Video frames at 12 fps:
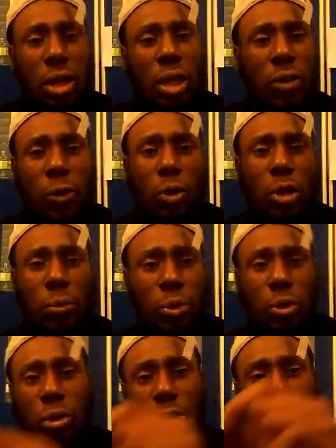If you want,
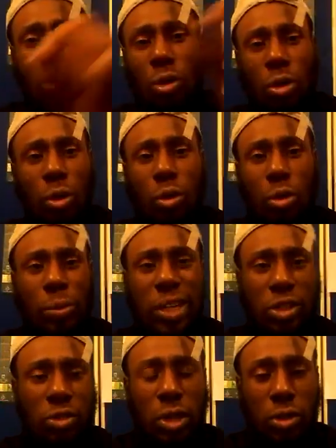put your local
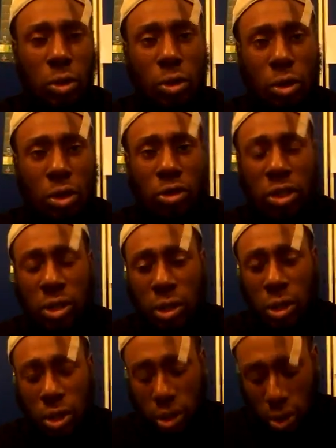magistrate's court address on there.